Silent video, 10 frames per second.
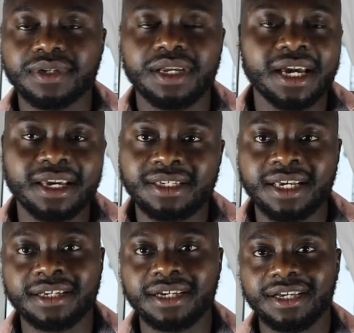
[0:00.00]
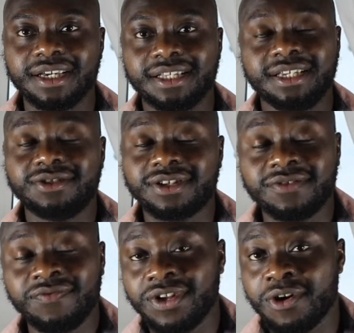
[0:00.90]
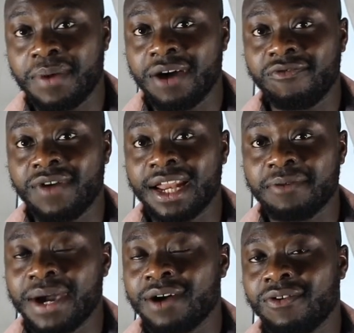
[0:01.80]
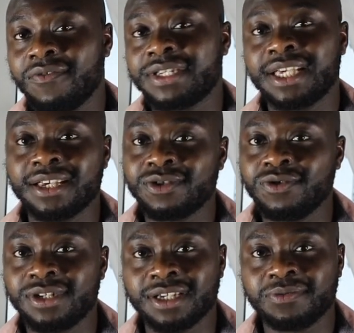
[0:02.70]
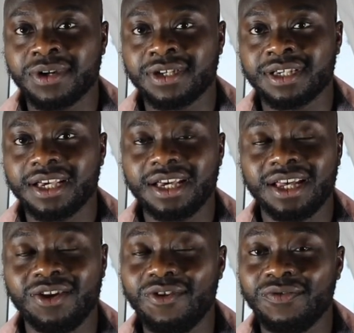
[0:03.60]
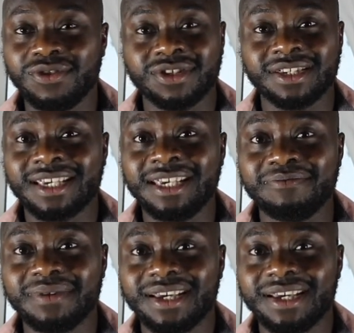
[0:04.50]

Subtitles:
Like I said, this is just a video about obviously excuses, because a lot of you just keep